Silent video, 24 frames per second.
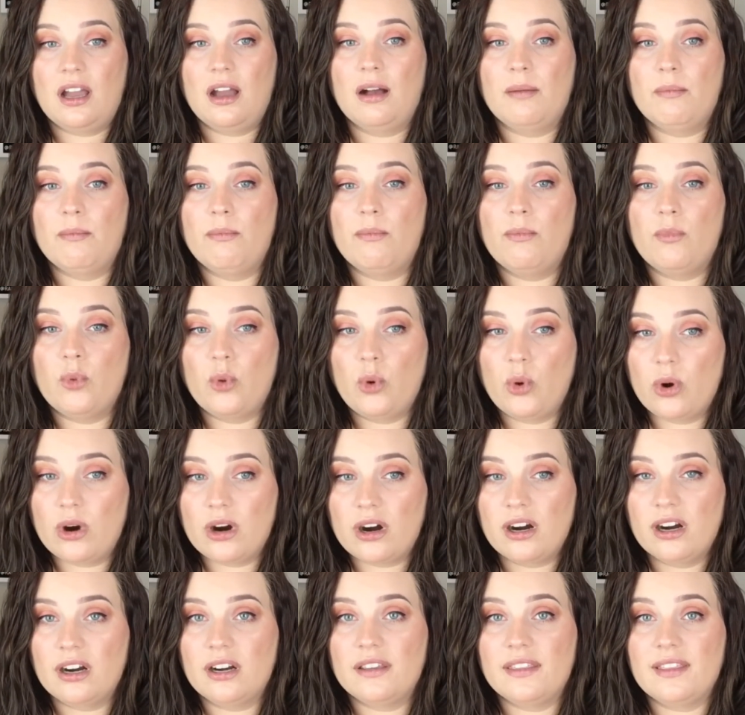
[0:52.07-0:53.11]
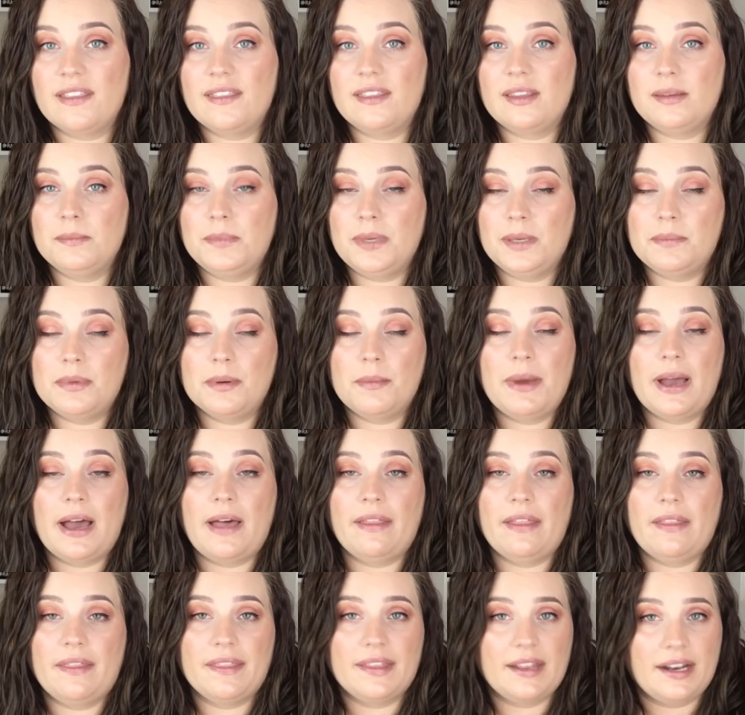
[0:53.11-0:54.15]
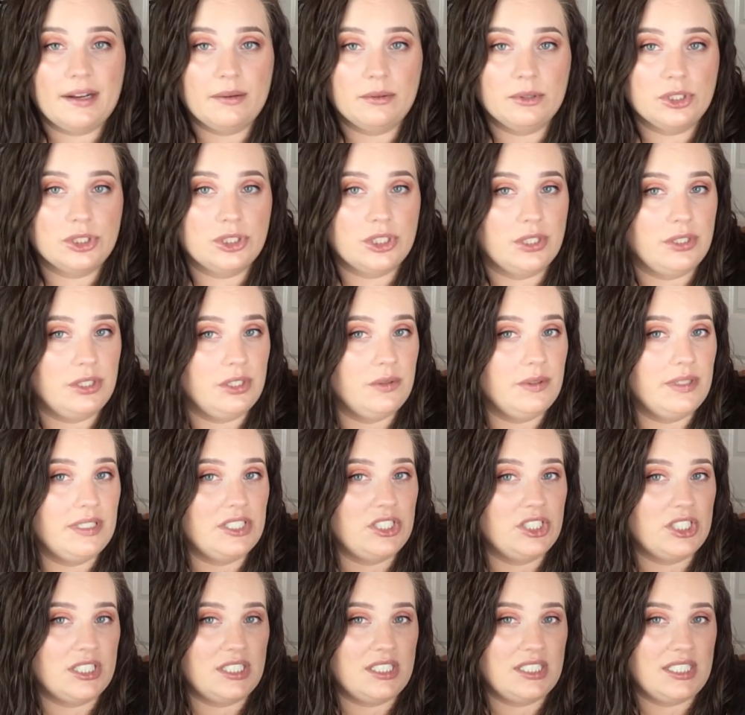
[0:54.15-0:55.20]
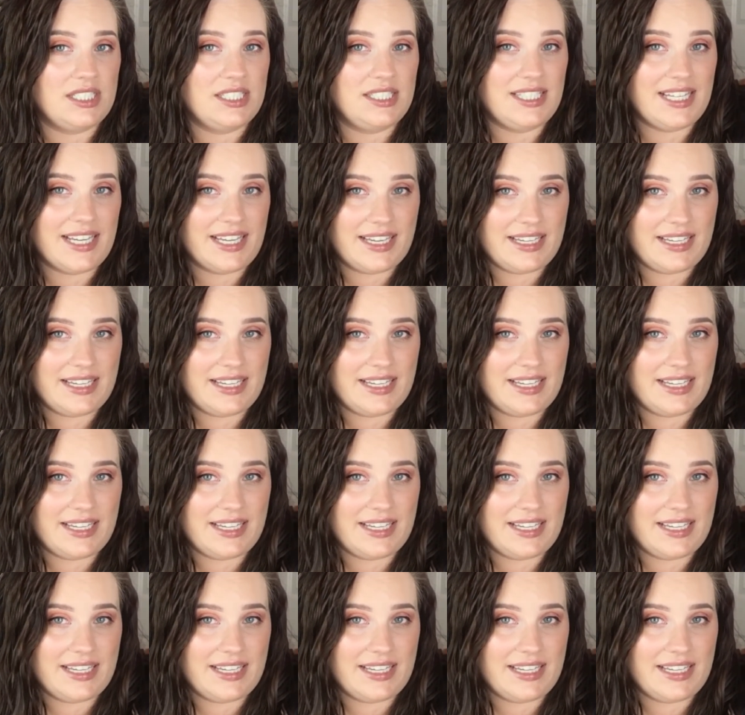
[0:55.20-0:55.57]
more than the Biba palette that I will show you in just a second.